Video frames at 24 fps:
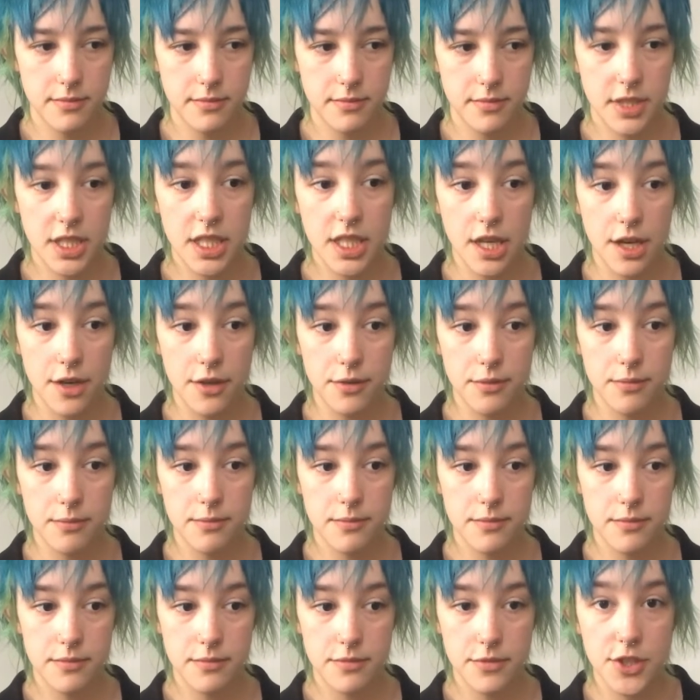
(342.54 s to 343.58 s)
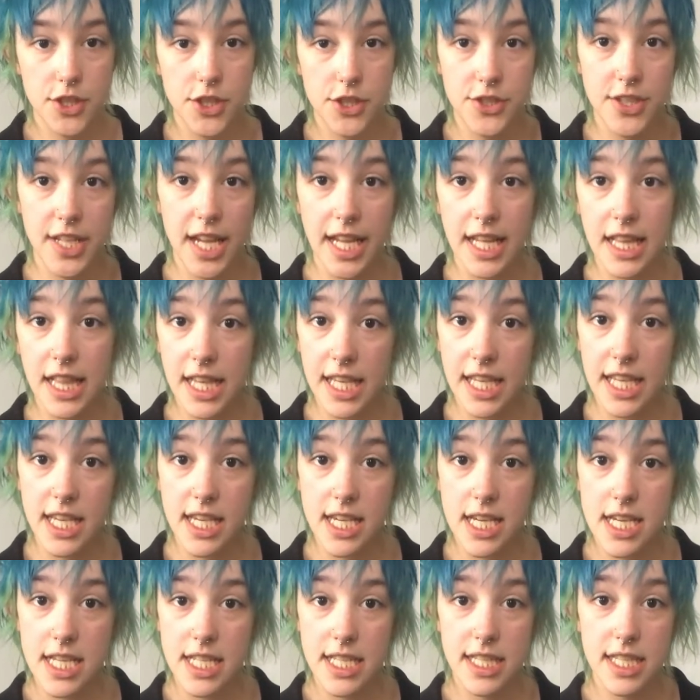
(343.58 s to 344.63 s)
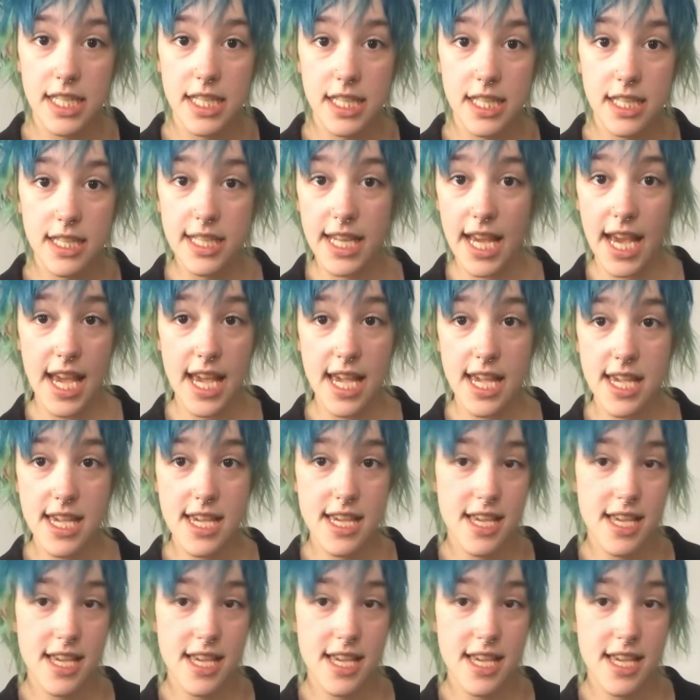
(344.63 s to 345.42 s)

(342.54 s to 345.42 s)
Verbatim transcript: you know, your daily day.